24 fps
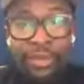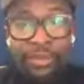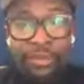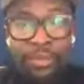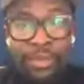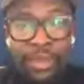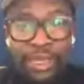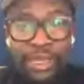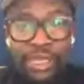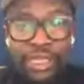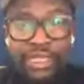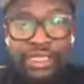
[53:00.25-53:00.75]

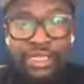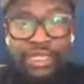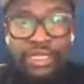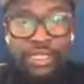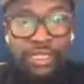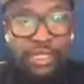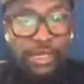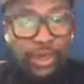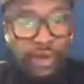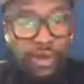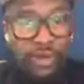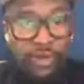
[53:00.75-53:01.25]
I'm not
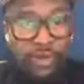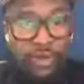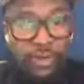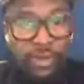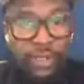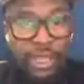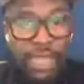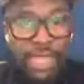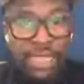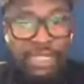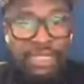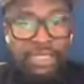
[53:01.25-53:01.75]
too you
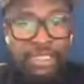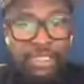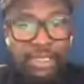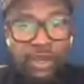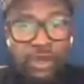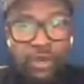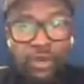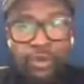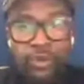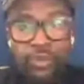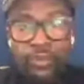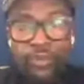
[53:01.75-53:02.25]
know
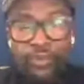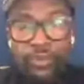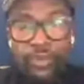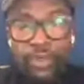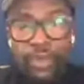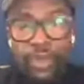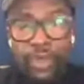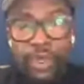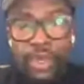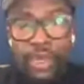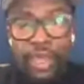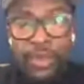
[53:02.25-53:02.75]

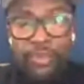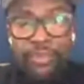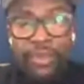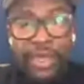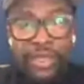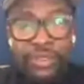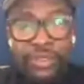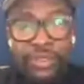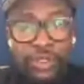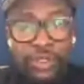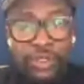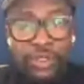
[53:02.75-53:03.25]
bougie
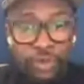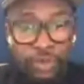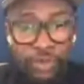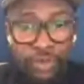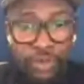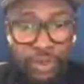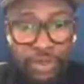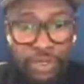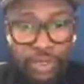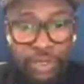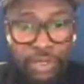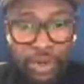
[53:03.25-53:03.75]
about what I
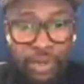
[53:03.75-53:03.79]
do.